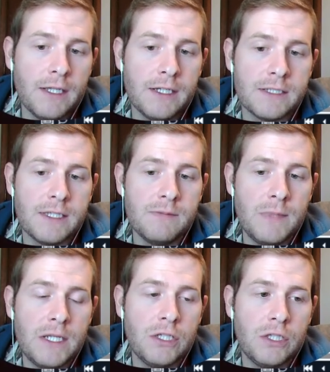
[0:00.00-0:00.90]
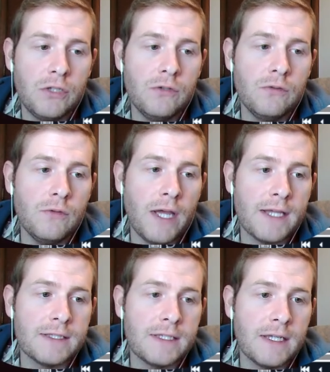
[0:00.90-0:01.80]
Does this mean you
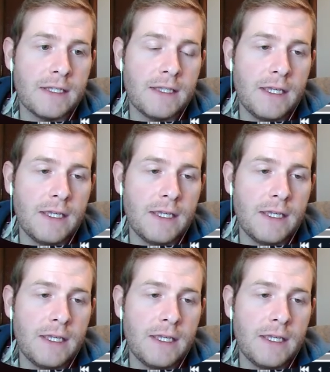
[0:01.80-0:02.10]
as in the